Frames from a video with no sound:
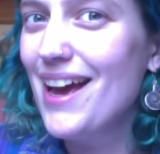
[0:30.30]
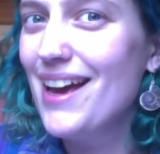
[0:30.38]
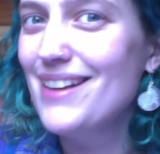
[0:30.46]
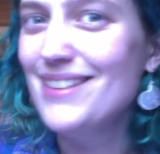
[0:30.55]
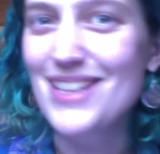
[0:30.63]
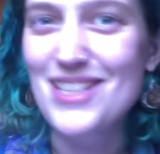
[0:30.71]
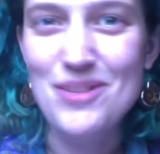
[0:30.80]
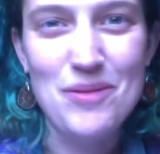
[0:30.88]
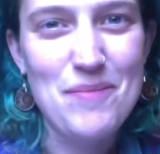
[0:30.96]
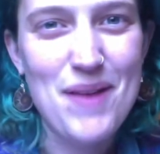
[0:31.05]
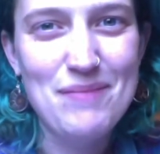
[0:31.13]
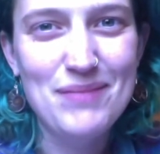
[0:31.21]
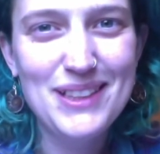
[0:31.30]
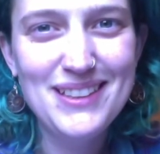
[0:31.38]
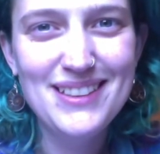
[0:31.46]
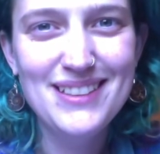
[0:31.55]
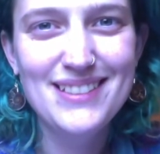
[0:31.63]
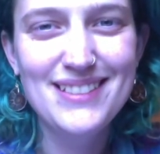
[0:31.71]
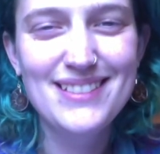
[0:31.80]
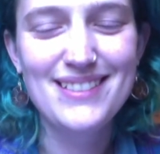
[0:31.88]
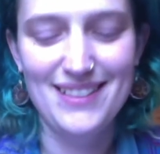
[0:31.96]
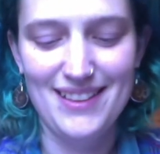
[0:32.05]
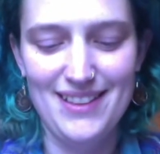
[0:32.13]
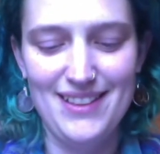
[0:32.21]
Did you remember?
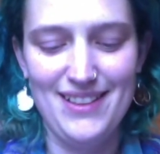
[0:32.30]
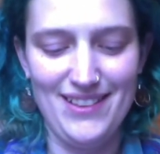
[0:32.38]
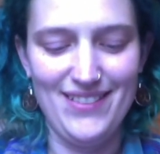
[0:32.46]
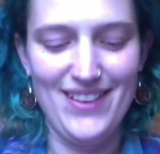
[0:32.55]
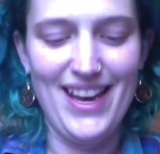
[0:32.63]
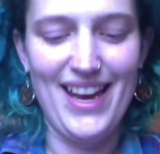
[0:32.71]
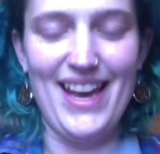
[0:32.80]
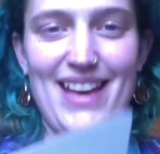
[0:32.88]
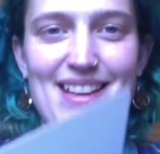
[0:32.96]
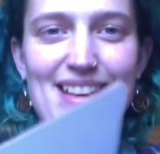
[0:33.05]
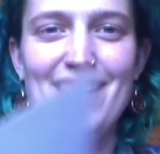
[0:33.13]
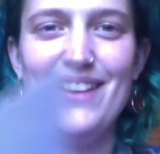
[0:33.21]
Okay, it